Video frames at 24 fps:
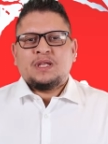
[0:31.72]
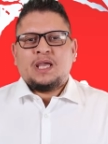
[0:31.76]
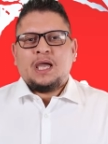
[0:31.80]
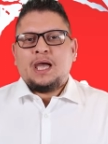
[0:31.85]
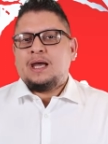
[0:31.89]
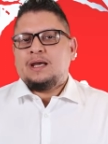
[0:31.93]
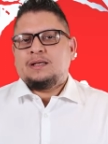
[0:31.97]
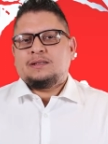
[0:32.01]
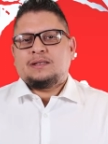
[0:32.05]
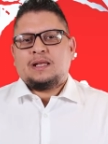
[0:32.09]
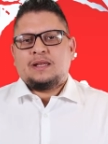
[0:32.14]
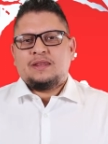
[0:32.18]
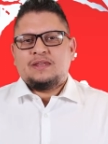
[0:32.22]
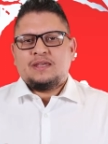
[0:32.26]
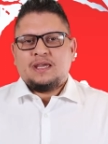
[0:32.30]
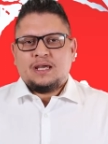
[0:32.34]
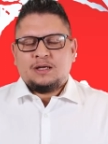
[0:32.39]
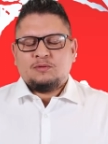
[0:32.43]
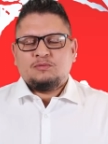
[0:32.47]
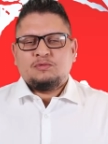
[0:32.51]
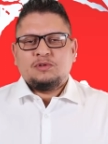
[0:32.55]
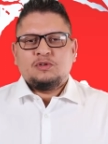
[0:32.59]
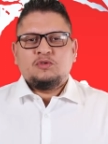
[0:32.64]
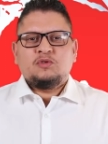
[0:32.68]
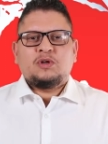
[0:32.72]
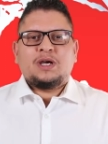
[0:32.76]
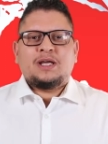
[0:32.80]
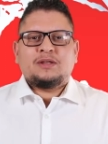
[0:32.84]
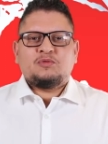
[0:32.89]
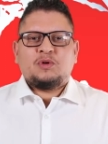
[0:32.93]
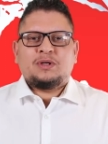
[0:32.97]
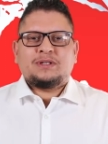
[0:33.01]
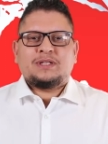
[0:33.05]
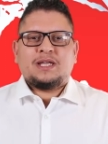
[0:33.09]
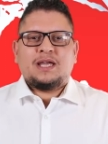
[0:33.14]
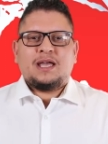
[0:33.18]
And at the end, we'll look
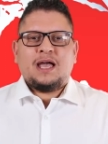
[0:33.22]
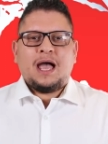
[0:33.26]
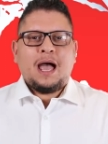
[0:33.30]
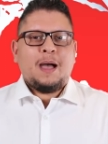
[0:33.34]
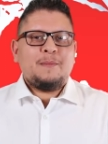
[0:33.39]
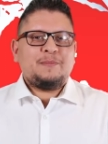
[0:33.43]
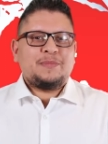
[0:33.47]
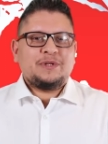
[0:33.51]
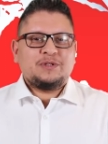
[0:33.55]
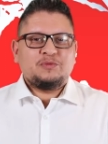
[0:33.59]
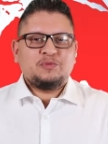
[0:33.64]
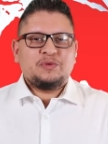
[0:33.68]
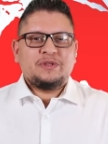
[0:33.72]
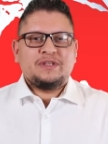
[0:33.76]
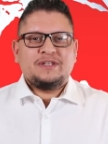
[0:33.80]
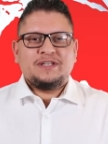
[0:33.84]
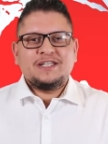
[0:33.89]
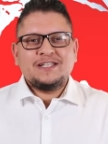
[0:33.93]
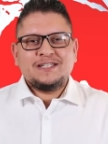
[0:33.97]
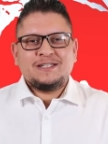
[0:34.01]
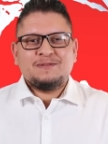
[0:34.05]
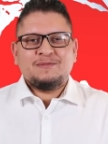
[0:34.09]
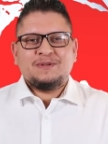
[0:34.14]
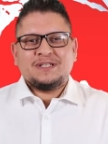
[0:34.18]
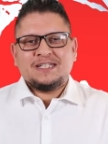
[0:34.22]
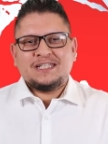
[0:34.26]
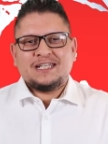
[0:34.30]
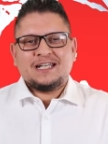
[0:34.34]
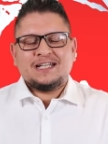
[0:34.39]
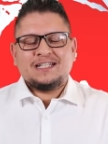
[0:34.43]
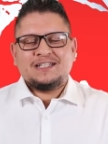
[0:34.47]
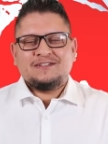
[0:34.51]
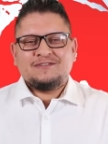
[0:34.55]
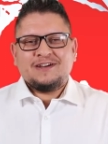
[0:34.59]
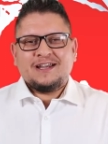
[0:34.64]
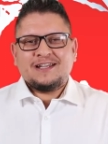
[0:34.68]
at what happened within Easy
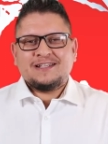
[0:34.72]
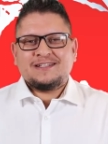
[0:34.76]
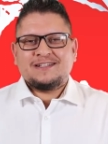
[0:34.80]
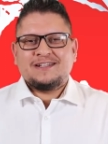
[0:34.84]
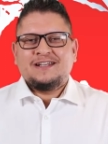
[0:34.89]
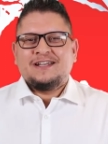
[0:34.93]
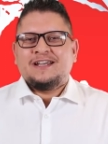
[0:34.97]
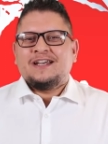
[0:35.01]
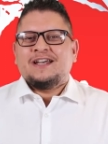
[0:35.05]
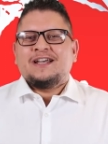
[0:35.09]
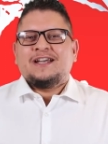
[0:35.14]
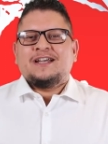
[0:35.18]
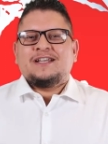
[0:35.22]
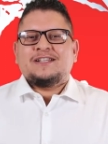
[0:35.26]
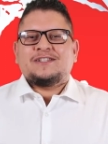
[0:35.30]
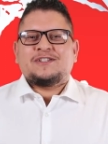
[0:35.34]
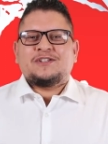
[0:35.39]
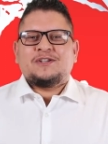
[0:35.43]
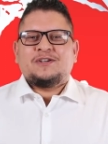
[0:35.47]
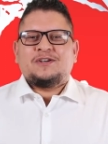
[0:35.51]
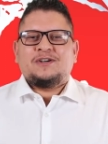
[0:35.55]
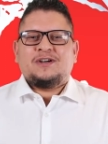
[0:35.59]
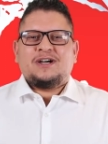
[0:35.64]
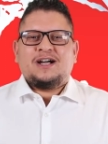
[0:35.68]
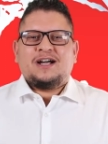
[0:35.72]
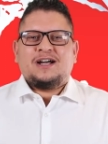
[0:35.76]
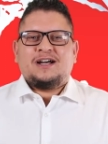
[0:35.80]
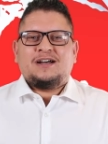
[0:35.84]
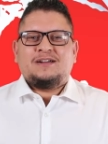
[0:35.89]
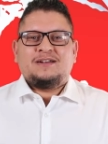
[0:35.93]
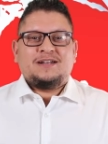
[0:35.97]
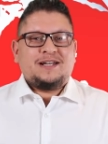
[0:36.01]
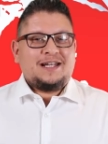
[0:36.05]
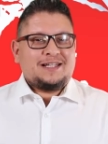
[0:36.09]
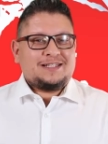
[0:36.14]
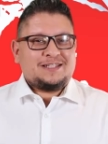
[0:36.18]
Medical Device. So
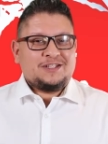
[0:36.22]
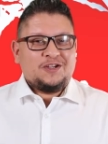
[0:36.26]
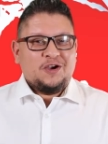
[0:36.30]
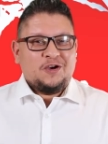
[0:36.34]
uh, let's